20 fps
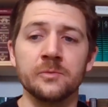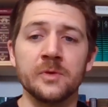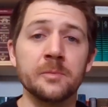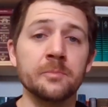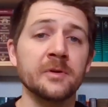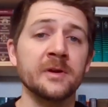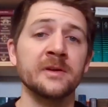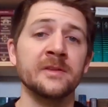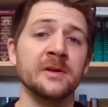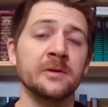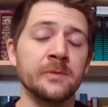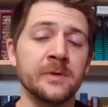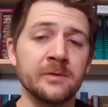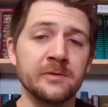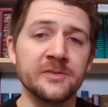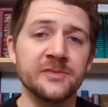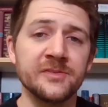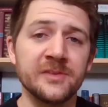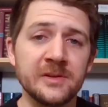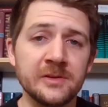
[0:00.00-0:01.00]
We pray that we
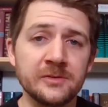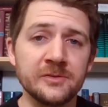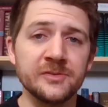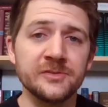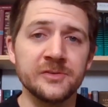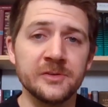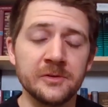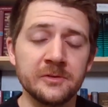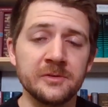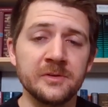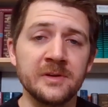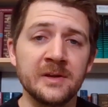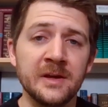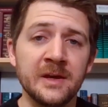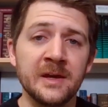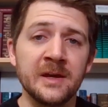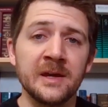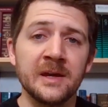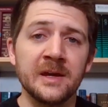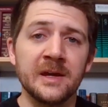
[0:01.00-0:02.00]
would see you soon,
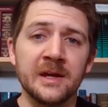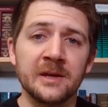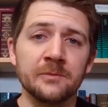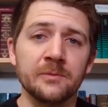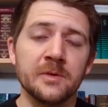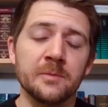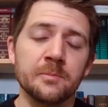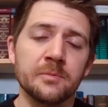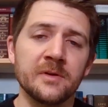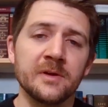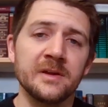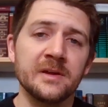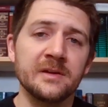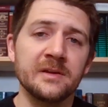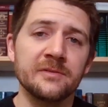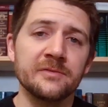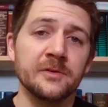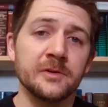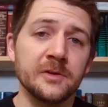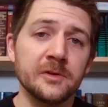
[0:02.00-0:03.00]
and we pray
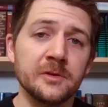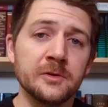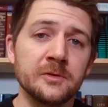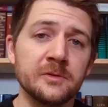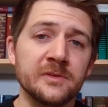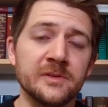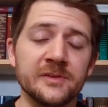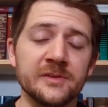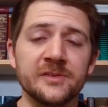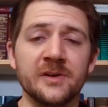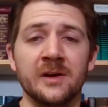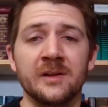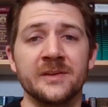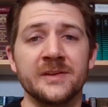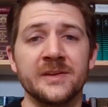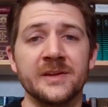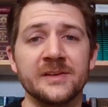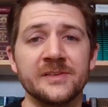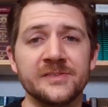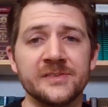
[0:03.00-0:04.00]
for you this
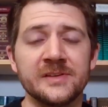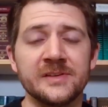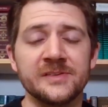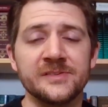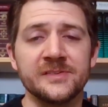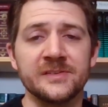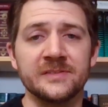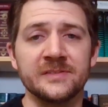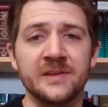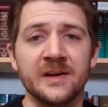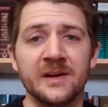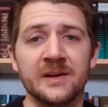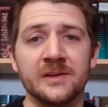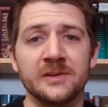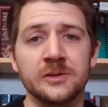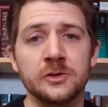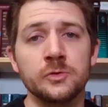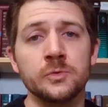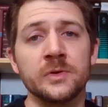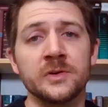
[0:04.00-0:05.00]
holiday season that
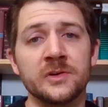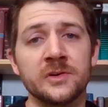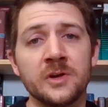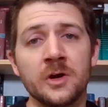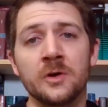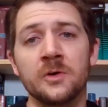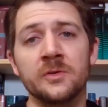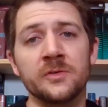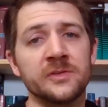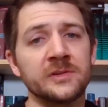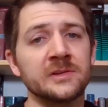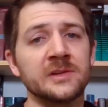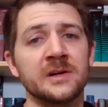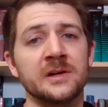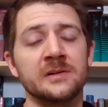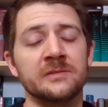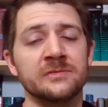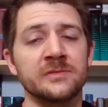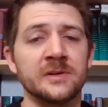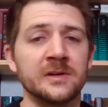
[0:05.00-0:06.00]
you would know the
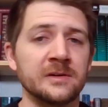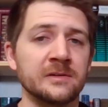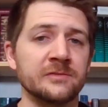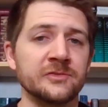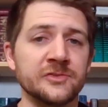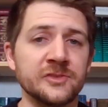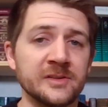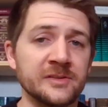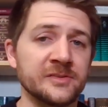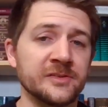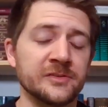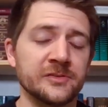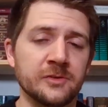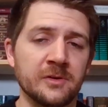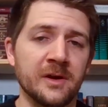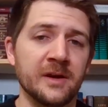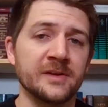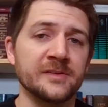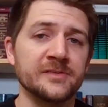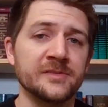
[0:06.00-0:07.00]
love of Jesus
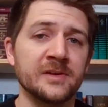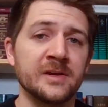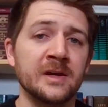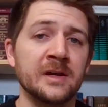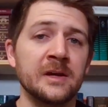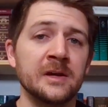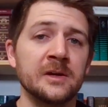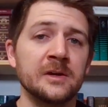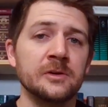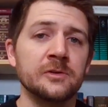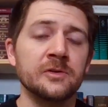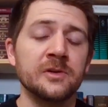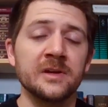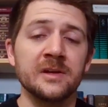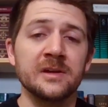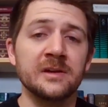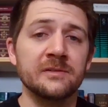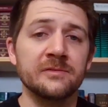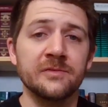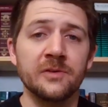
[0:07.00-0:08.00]
Christ, who can
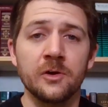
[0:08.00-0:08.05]
give